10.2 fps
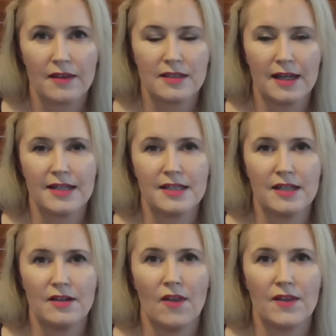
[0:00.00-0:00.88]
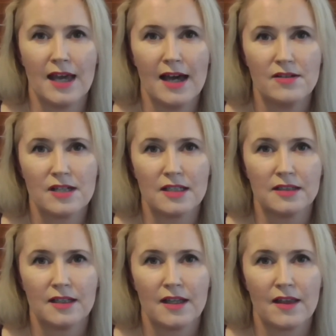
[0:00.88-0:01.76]
deity on the
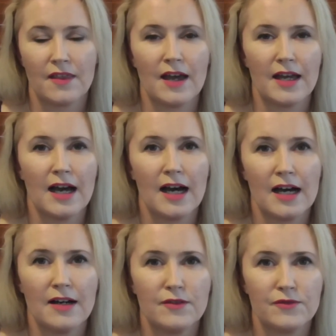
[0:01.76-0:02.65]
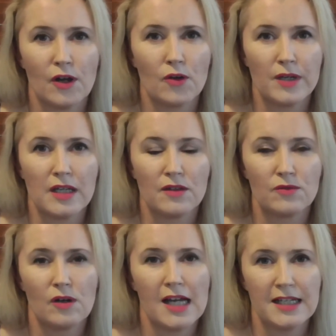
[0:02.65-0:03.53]
outer, they are following the
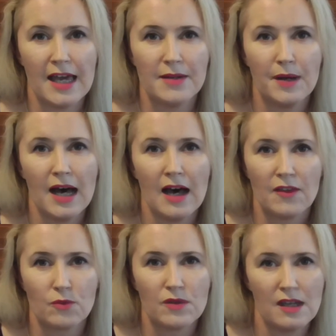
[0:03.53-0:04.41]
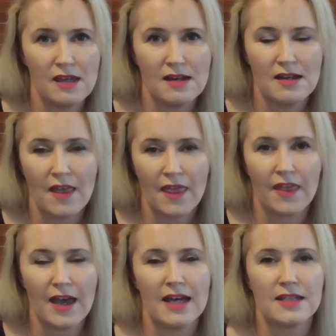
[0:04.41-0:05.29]
right hand path within
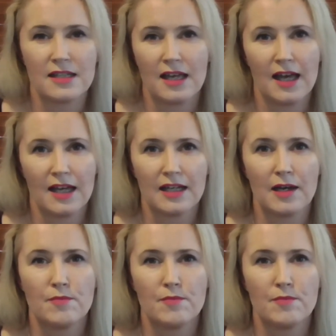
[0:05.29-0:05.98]
that uh,